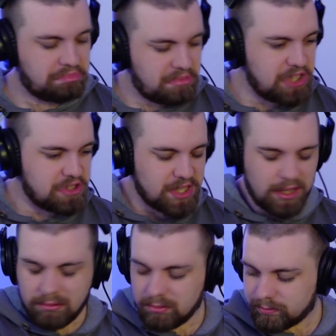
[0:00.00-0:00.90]
interesting
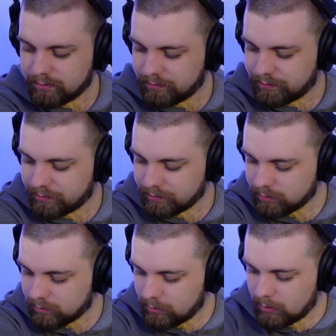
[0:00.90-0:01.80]

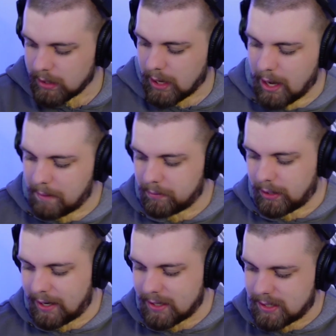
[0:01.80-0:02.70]
um,
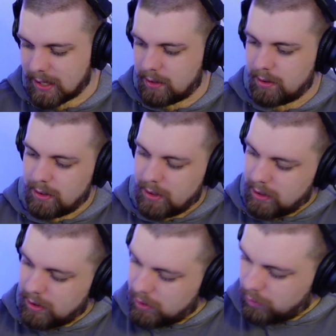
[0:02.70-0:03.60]
like I said
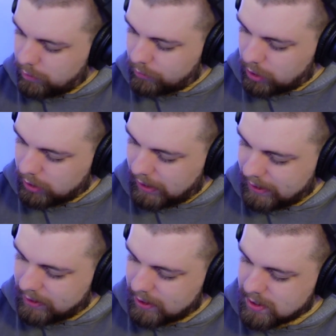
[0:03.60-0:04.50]
we've got like
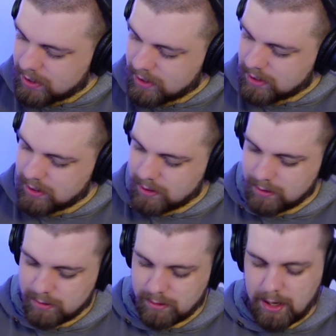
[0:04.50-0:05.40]
this
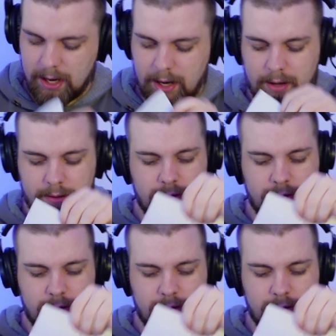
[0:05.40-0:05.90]
uh,